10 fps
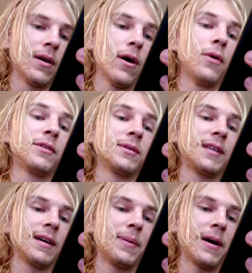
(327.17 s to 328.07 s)
oh, this will
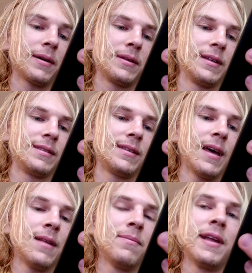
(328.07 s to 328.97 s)
take approximately
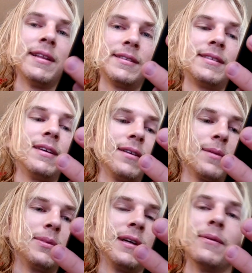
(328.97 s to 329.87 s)
10 minutes to
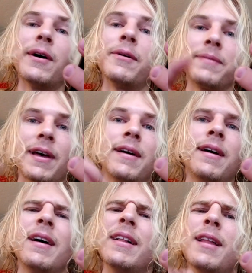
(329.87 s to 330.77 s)
complete. Well,
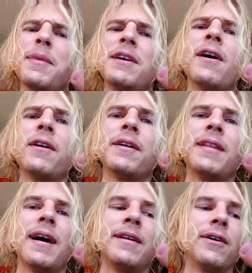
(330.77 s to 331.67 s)
let me cut on
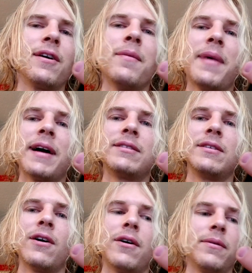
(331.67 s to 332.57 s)
that and I'll come back to
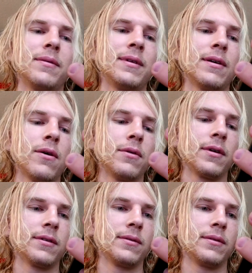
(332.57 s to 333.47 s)
y'all. And, oh,
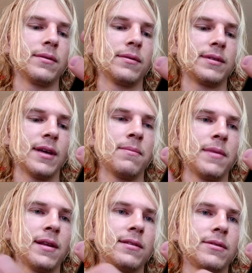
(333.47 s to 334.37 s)
look, 10
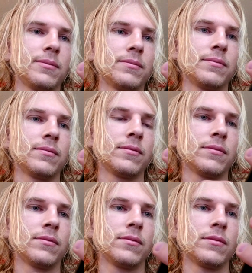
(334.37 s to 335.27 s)
minutes?
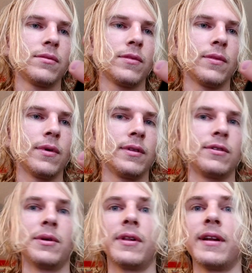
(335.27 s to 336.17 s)
It's
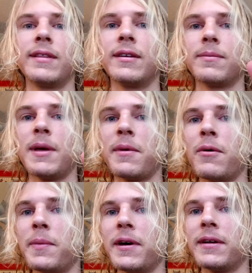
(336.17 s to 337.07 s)
doing a lot of things. Maybe I
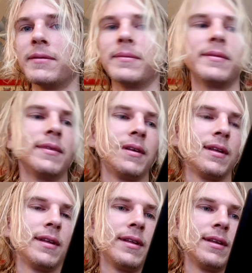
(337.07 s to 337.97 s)
won't be cutting.
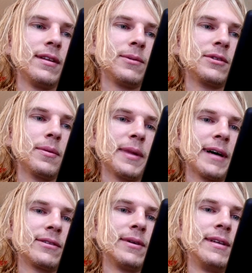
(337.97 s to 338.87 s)
Just went to a
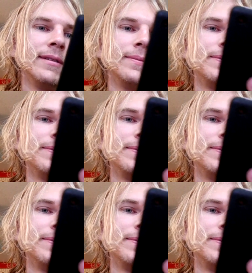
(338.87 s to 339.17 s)
black screen.